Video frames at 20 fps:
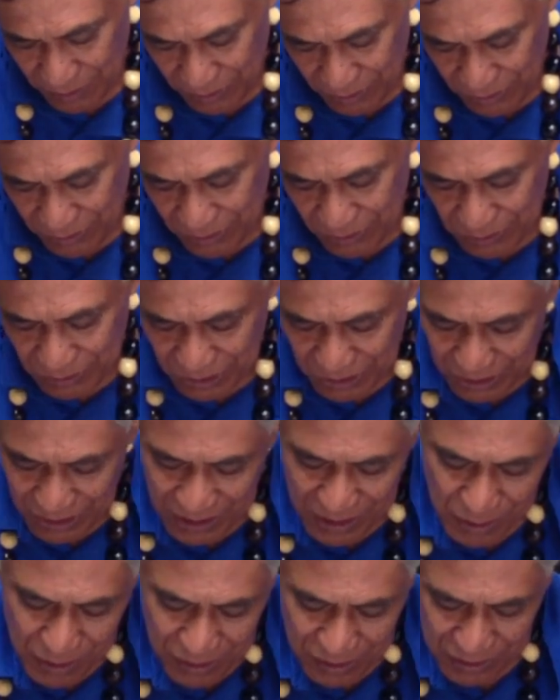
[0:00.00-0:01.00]
You know, your
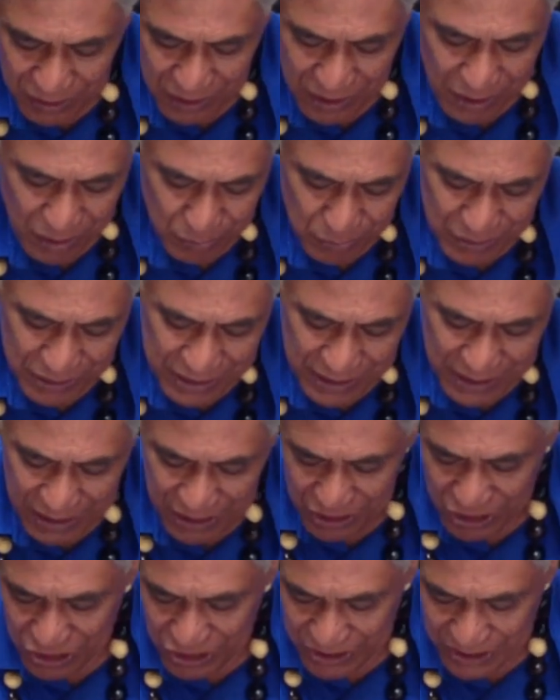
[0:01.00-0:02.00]
color
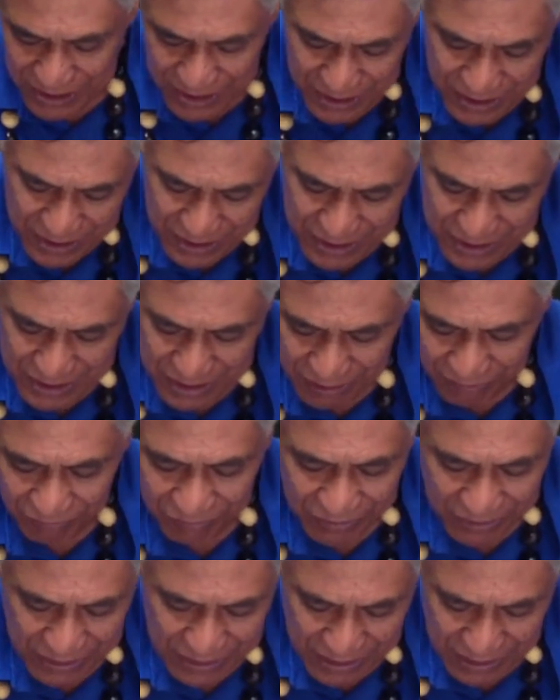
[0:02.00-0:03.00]
combinations,
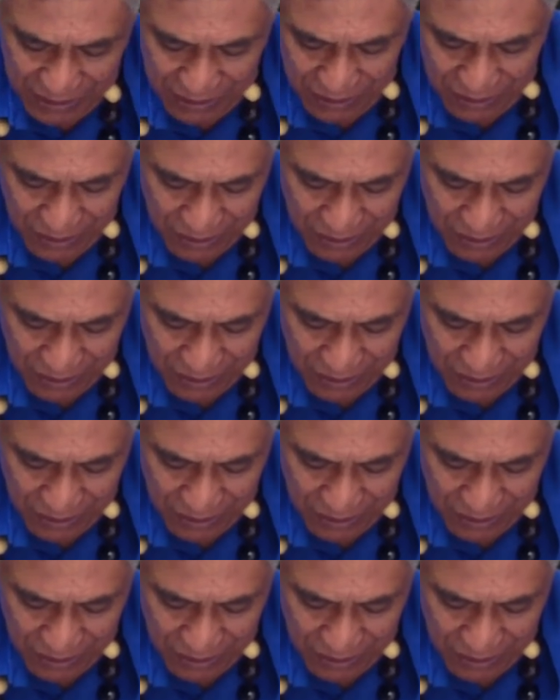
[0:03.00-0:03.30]
everything.